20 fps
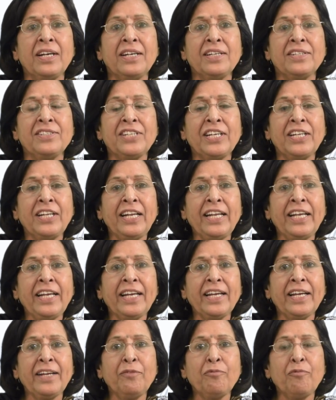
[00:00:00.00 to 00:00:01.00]

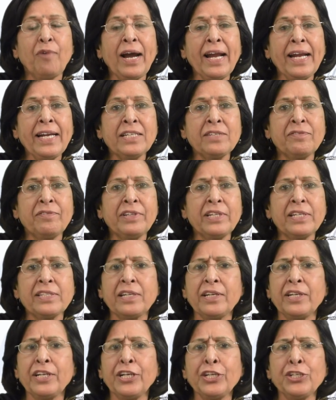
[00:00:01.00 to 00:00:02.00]
generally invites when there's
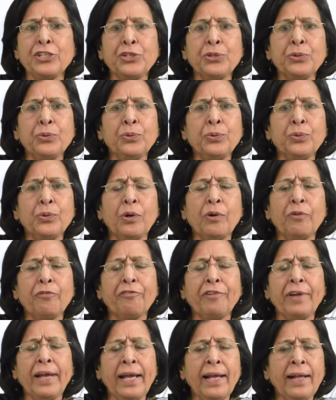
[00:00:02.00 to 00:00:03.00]
an issue of
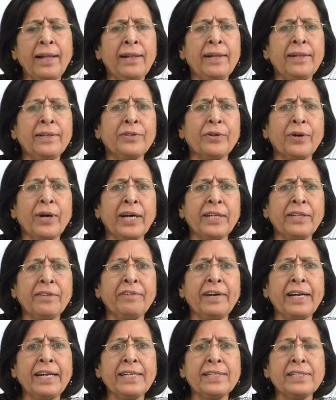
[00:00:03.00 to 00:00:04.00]
health or
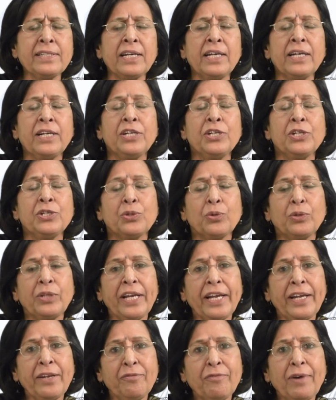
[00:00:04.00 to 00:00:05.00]
otherwise. So
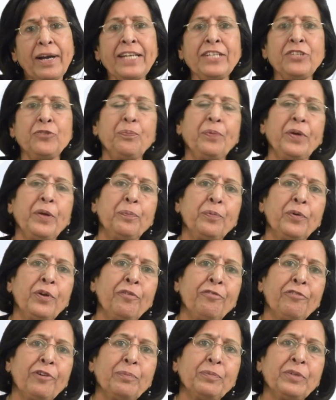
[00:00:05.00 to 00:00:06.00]
they invite
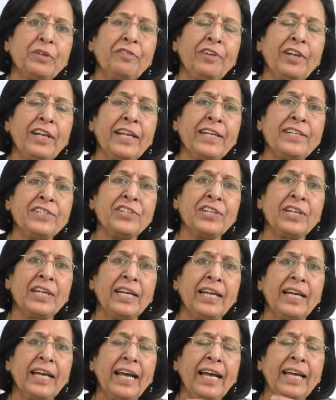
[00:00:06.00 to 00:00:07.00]
people from the village,
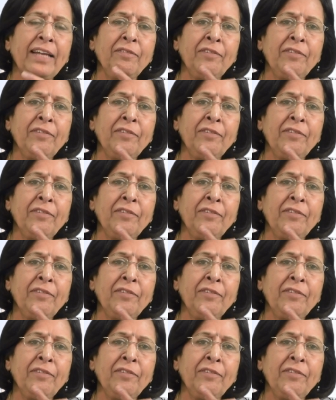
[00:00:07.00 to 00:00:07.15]
and